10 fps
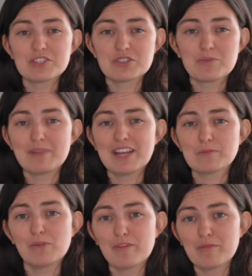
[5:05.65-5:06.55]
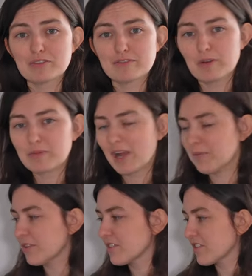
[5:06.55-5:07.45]
which is compatible with most film
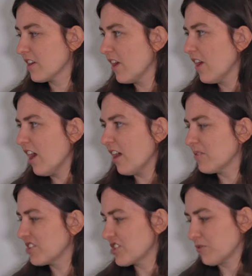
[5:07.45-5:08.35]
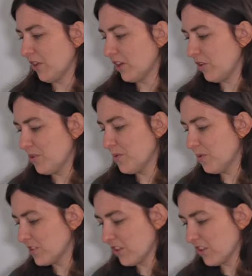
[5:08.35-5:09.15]
cameras, which is really cool.